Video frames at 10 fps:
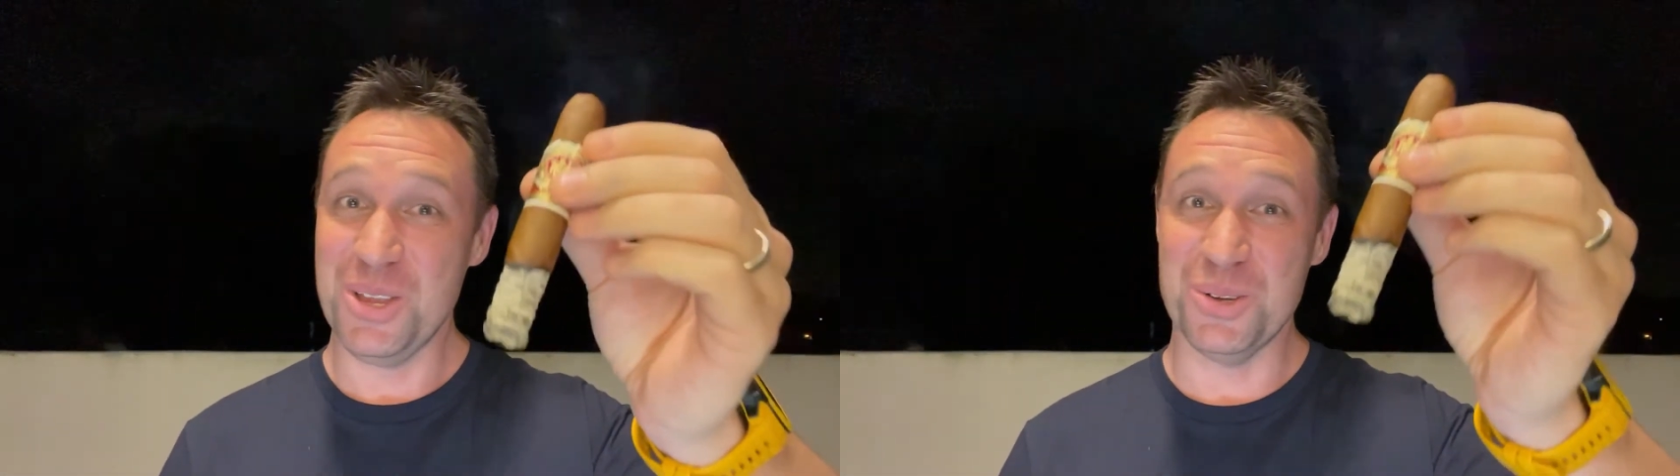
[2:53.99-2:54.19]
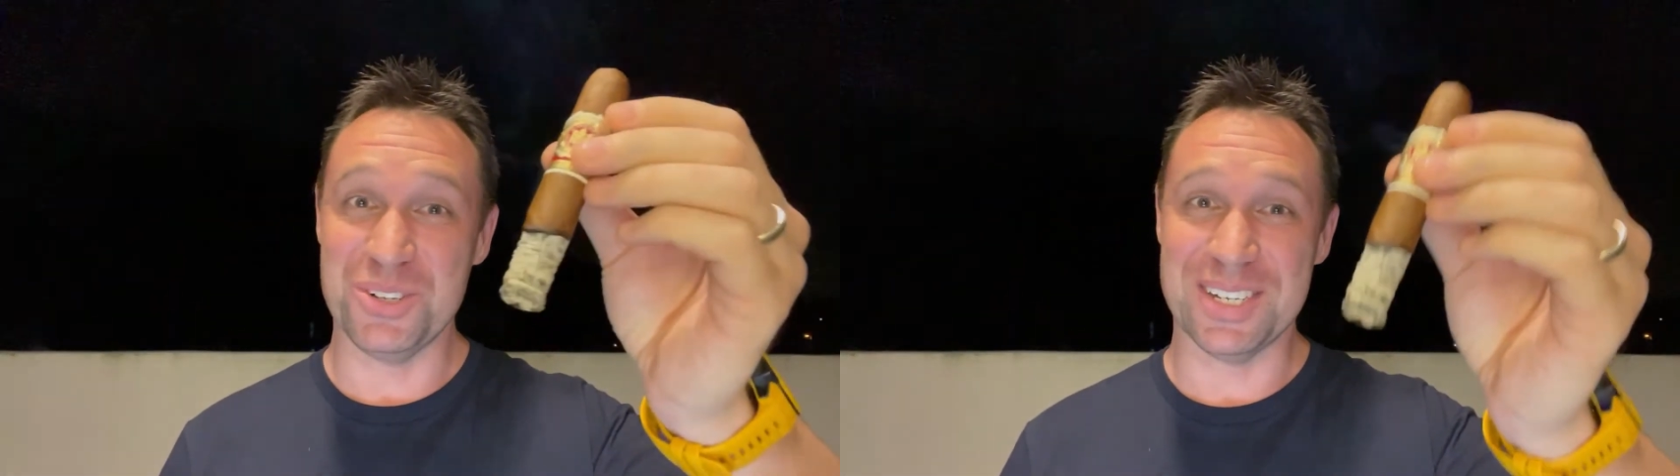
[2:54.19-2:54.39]

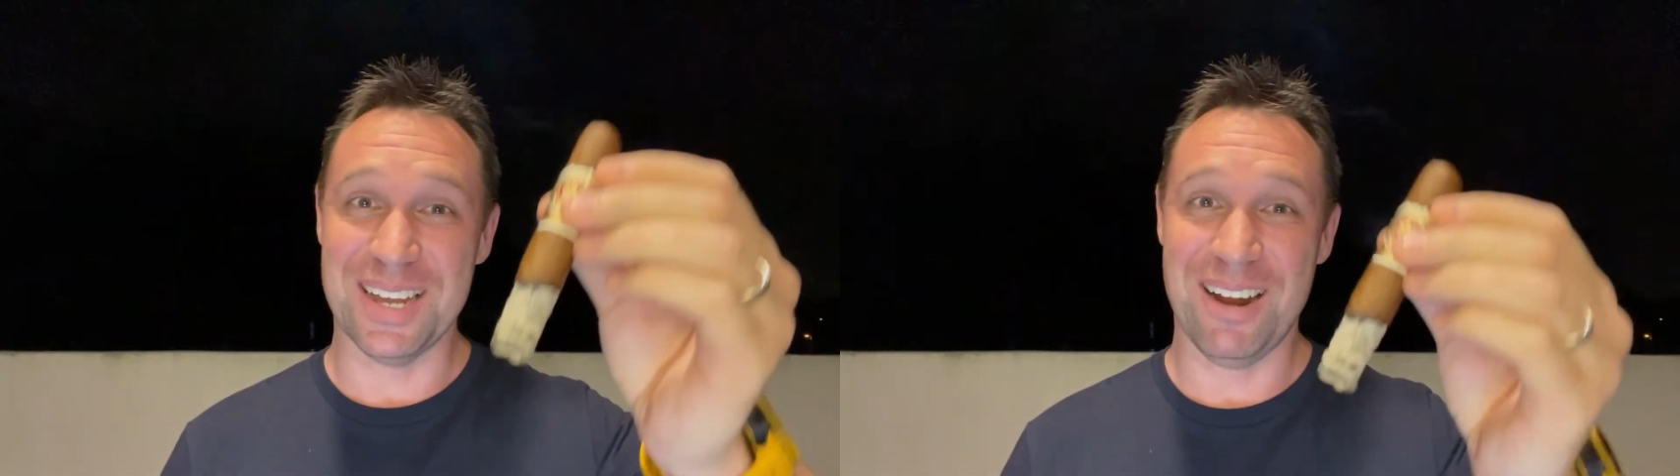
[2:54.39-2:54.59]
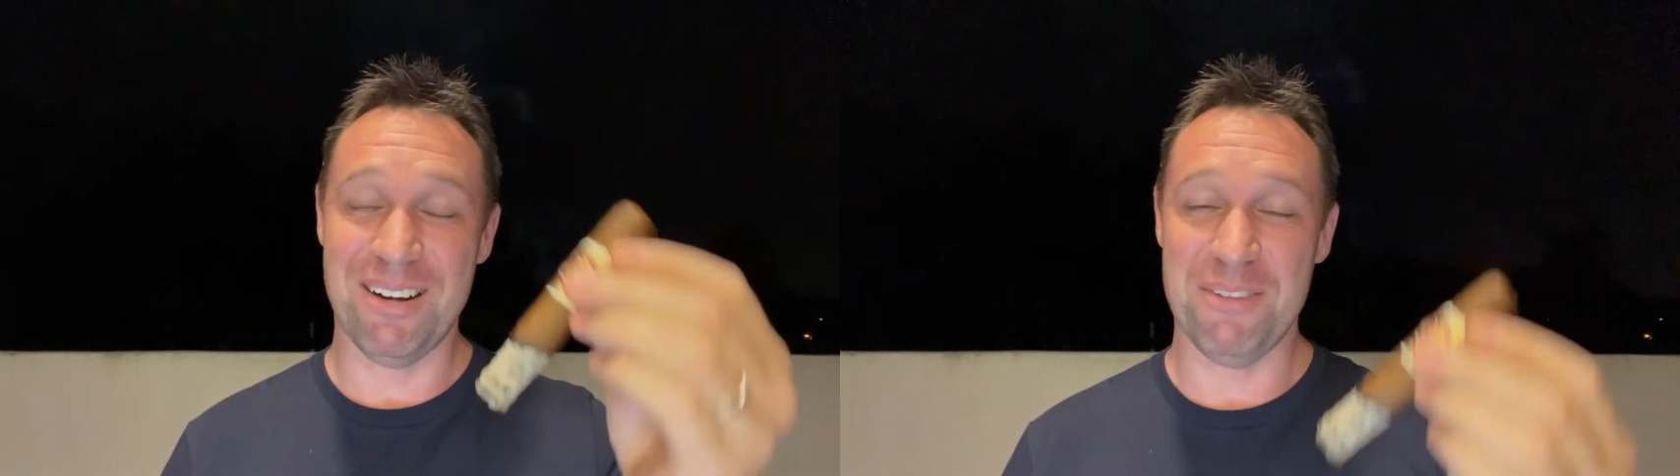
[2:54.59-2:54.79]
your
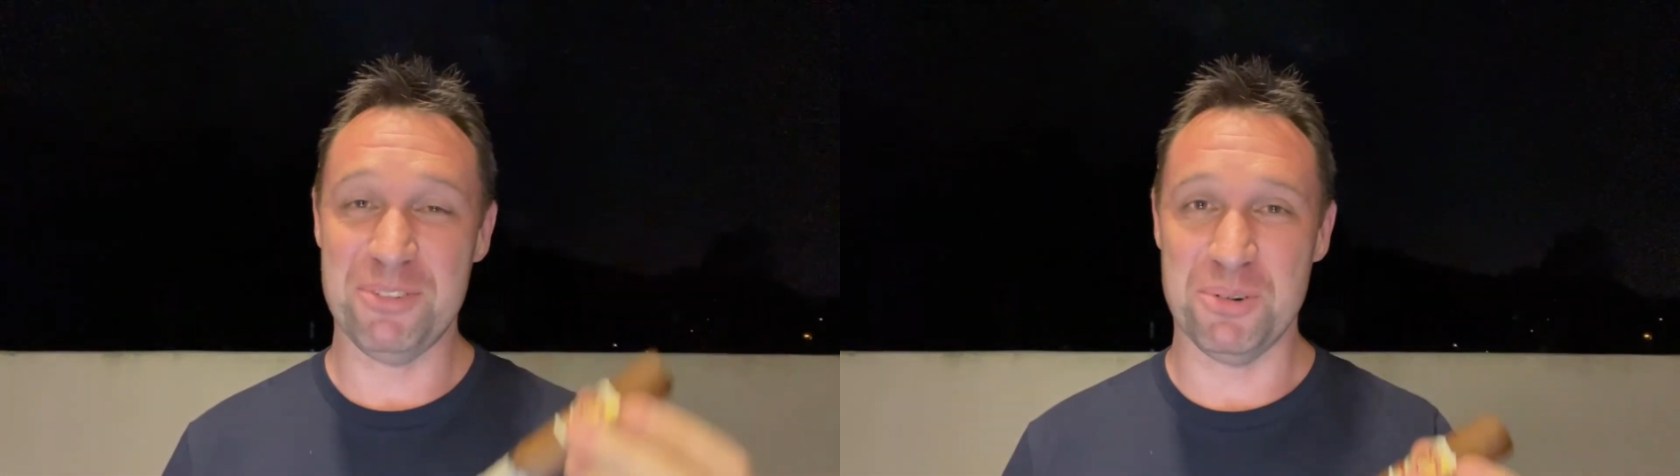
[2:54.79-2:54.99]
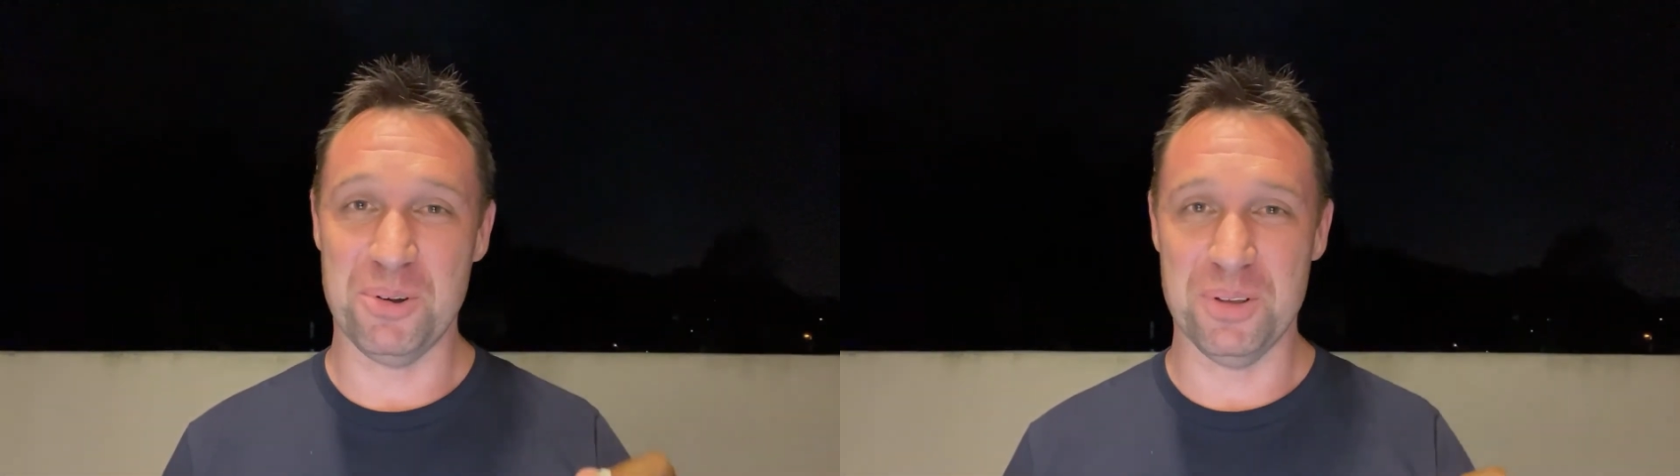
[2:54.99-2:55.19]
cigar
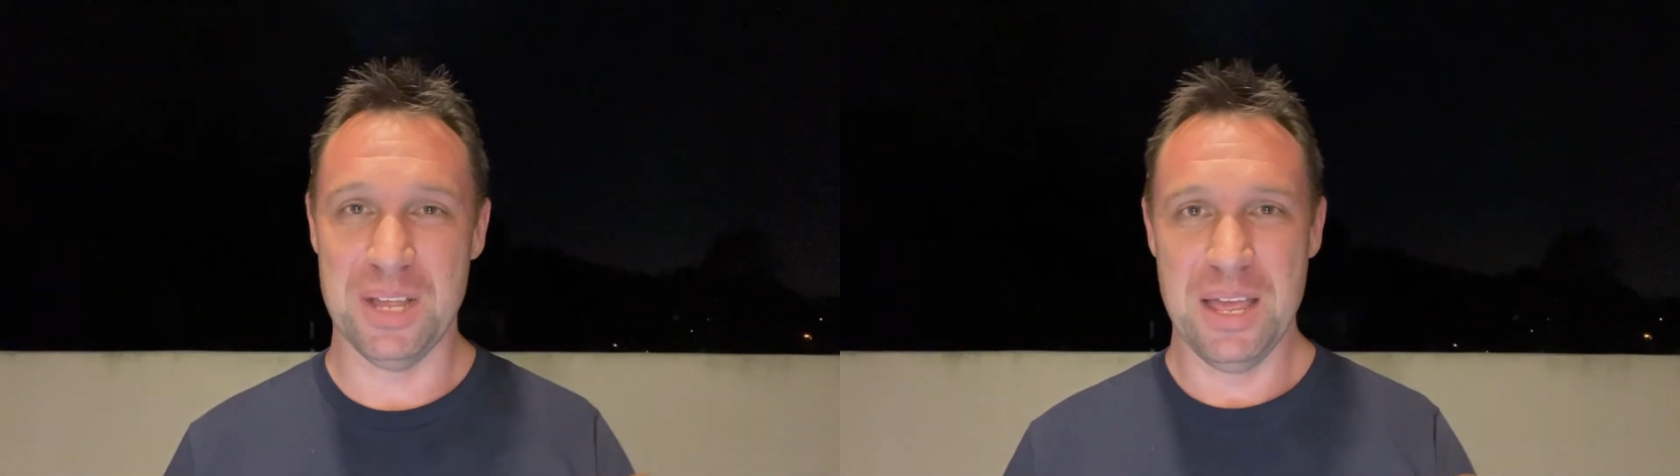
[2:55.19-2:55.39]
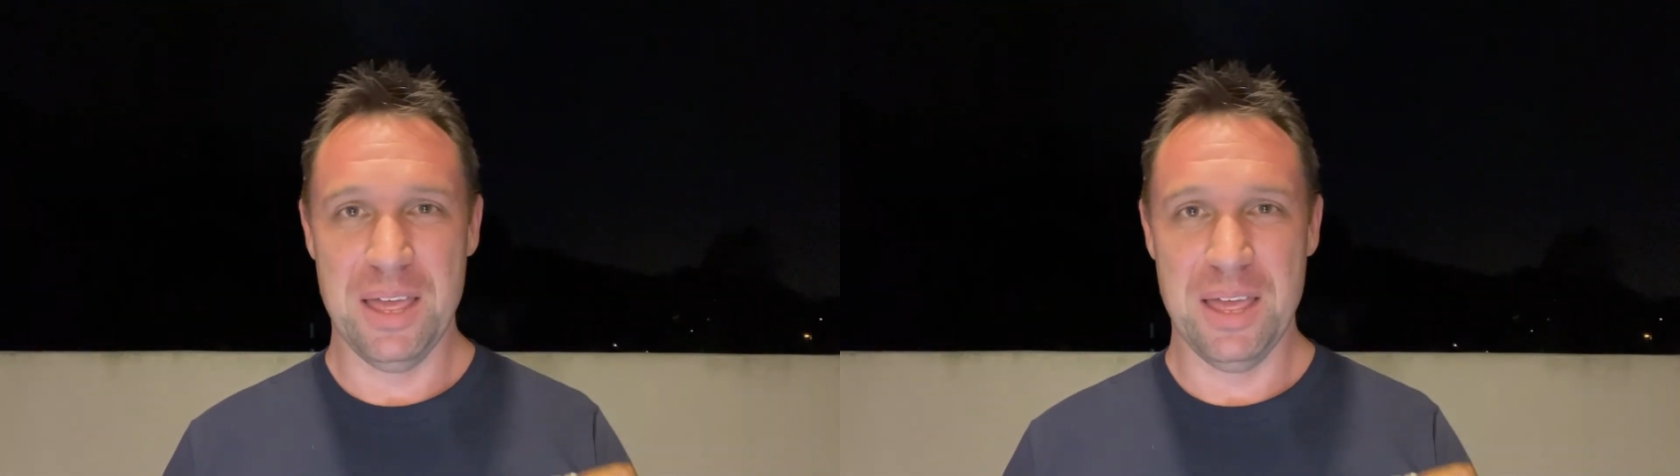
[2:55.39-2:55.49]
after all.